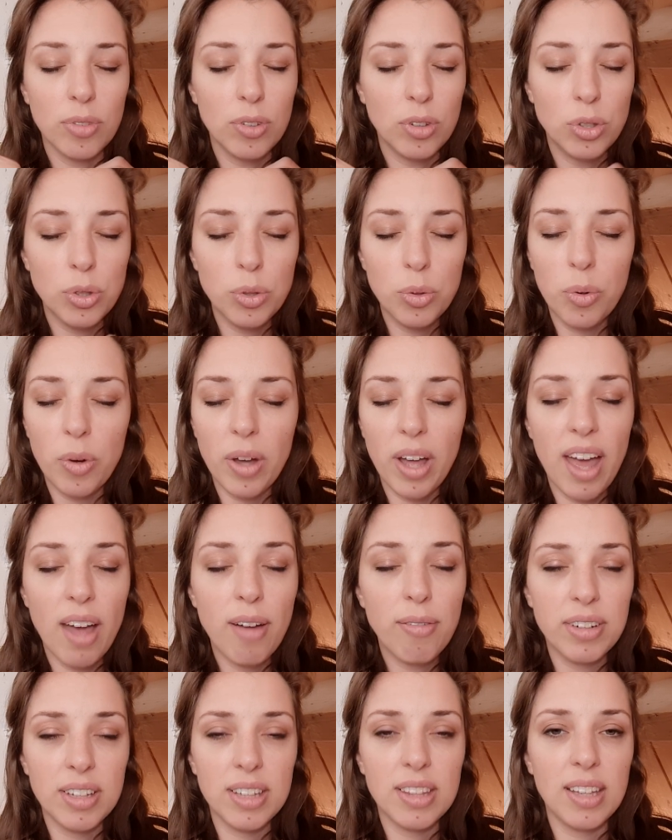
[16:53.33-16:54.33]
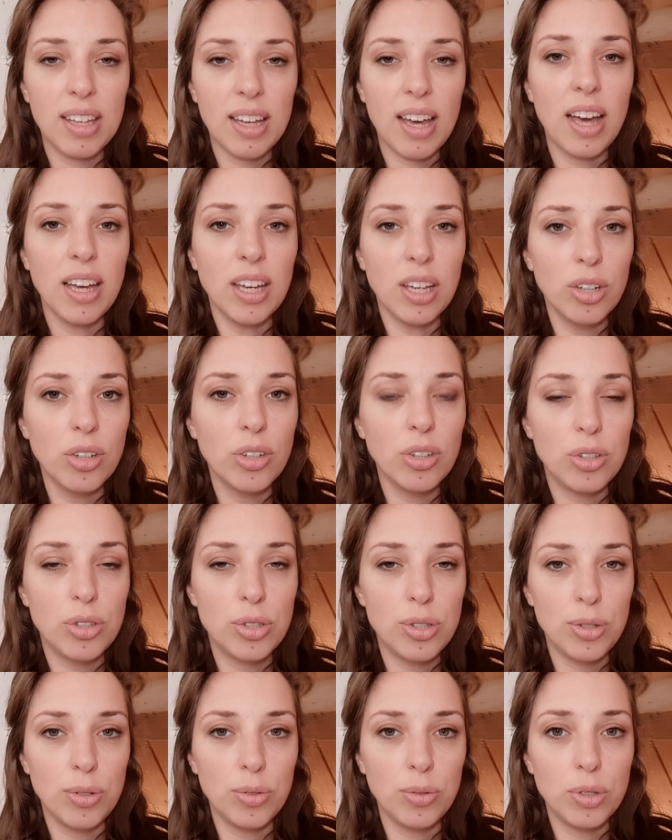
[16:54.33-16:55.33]
do everything I could
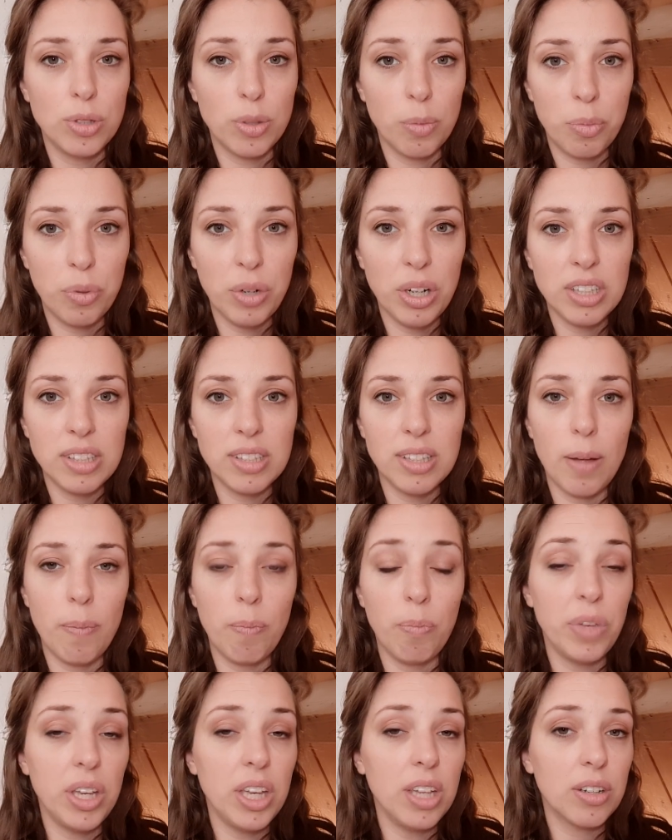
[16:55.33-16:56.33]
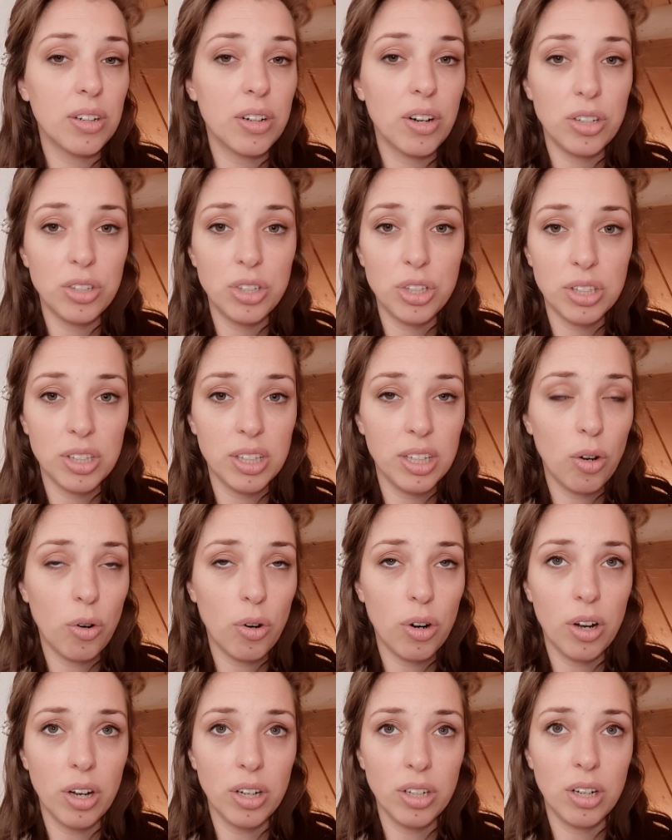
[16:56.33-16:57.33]
to suppress them, either consciously
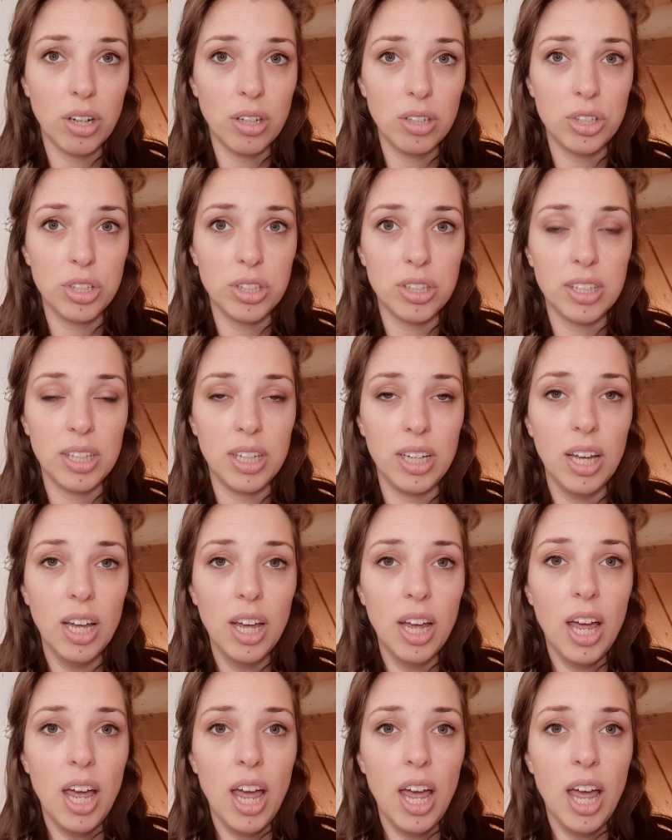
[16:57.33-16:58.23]
or unconsciously.